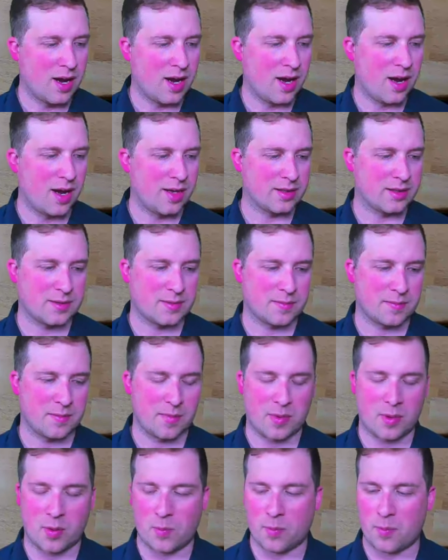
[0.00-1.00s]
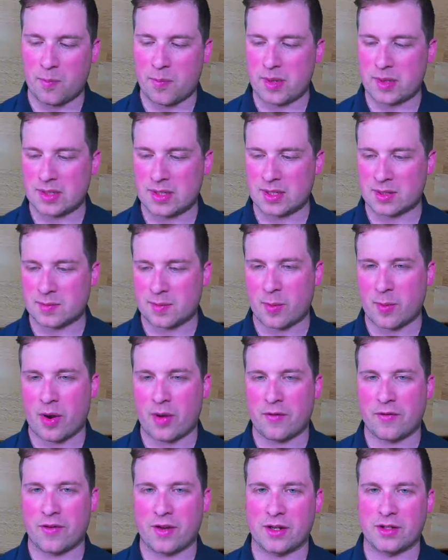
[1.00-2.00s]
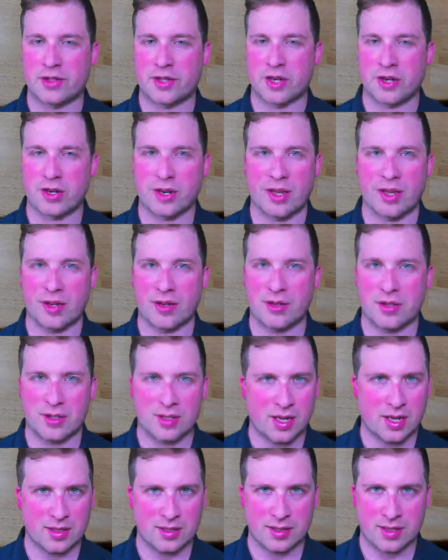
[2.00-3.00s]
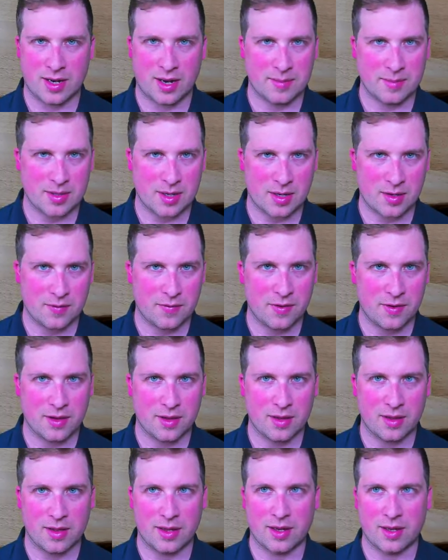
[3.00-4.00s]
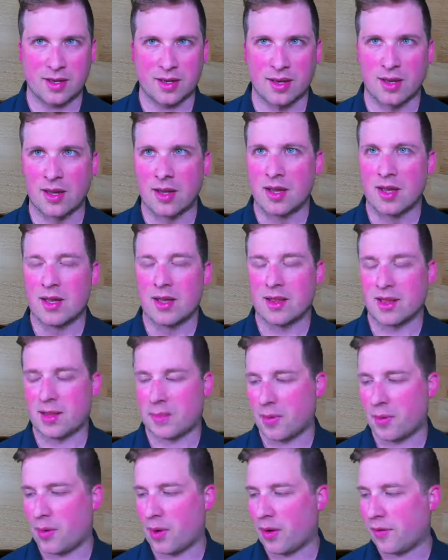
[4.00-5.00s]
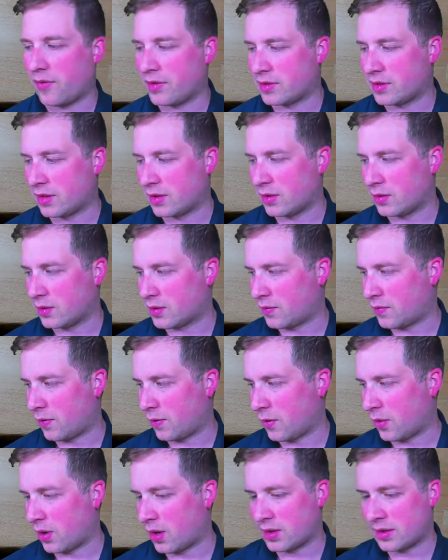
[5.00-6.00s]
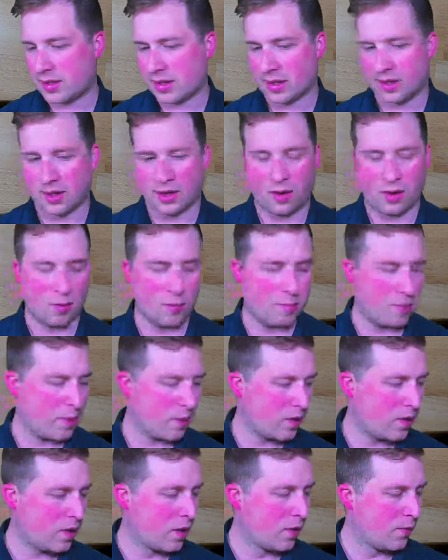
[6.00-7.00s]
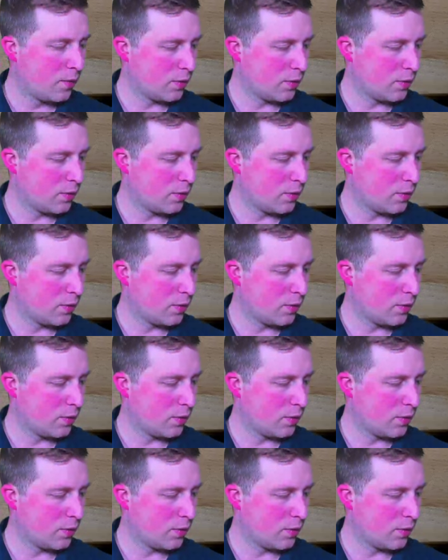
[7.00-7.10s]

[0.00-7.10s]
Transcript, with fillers: Uh, it's the business my wife and I share together just has an Amazon affiliate link that my wife has used for selling her book,